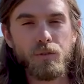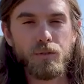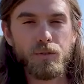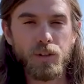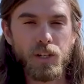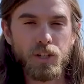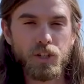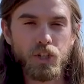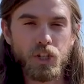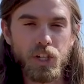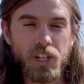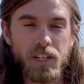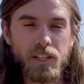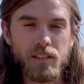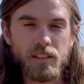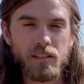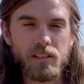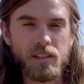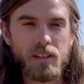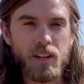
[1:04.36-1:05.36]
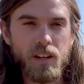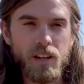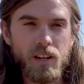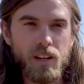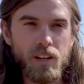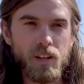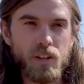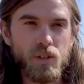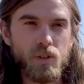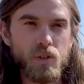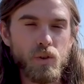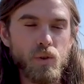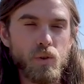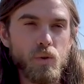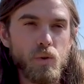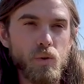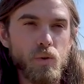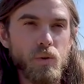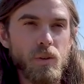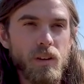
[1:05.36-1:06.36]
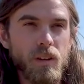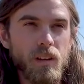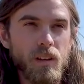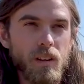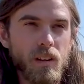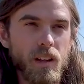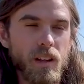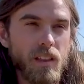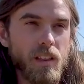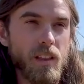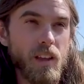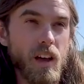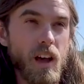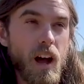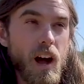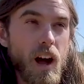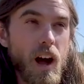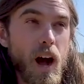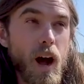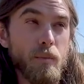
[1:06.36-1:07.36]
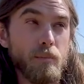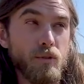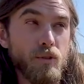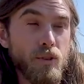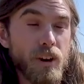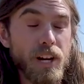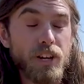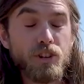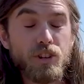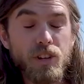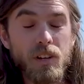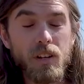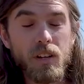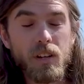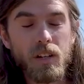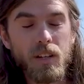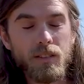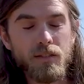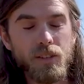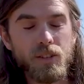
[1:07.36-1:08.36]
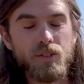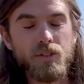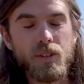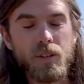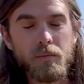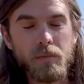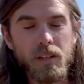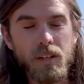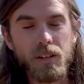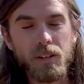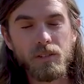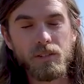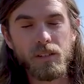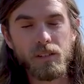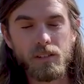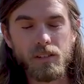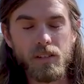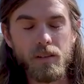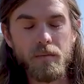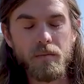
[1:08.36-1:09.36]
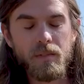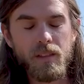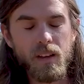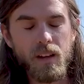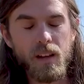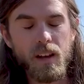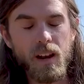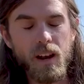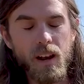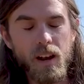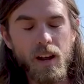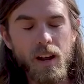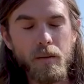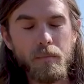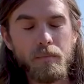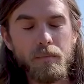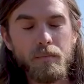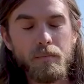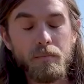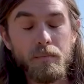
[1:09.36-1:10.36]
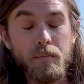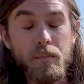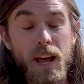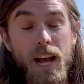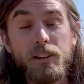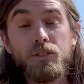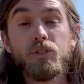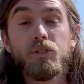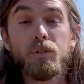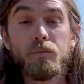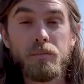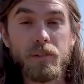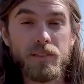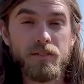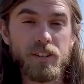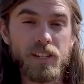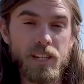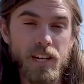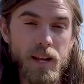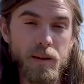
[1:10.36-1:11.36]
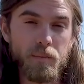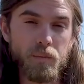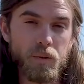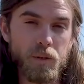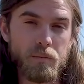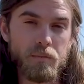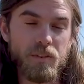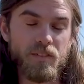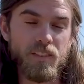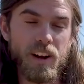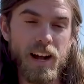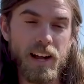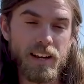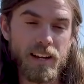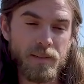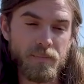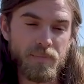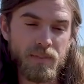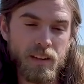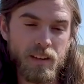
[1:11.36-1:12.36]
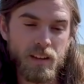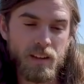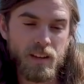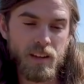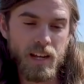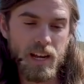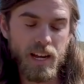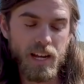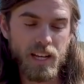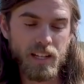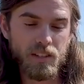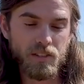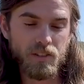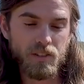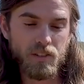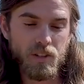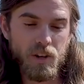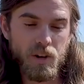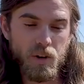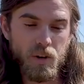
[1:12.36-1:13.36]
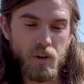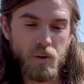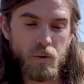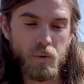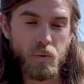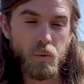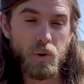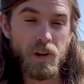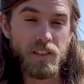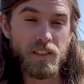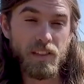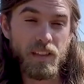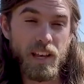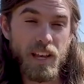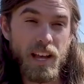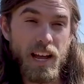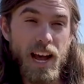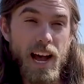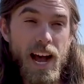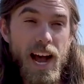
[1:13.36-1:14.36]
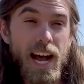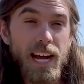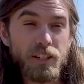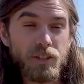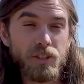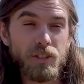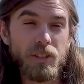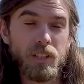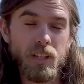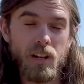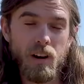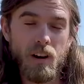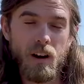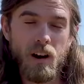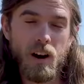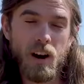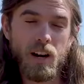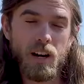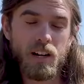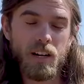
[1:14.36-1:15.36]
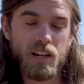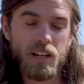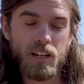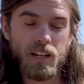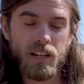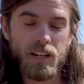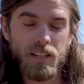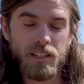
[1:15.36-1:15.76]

functions to the operation of a stream ecosystem that a uh, natural beaver dam would provide. And so, what they actually are are